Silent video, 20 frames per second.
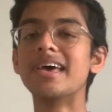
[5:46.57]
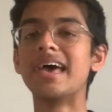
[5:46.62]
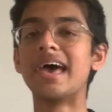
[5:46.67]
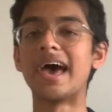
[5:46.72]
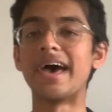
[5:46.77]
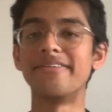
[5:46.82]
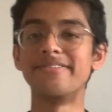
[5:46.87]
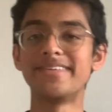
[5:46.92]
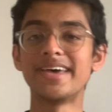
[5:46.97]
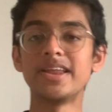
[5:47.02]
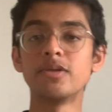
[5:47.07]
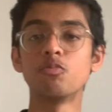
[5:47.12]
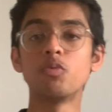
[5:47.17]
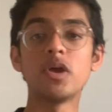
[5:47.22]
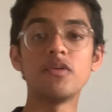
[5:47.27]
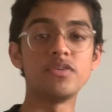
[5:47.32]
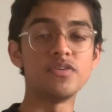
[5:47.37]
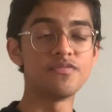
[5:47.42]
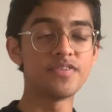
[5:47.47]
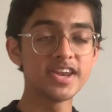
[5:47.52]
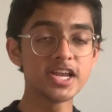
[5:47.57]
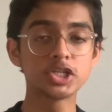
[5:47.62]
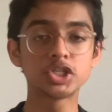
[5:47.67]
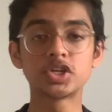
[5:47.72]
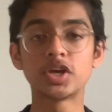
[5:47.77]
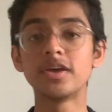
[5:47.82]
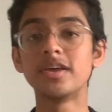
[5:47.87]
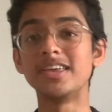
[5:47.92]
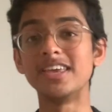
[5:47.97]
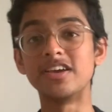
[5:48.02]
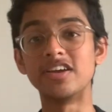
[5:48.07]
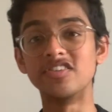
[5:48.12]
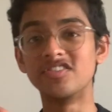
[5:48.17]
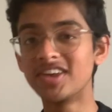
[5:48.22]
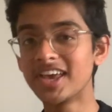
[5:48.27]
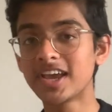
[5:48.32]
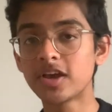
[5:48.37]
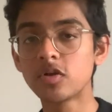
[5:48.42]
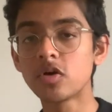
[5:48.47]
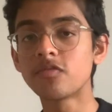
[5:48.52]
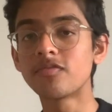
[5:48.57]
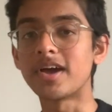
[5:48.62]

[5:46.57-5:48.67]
And then if you finish it, you can tick it off,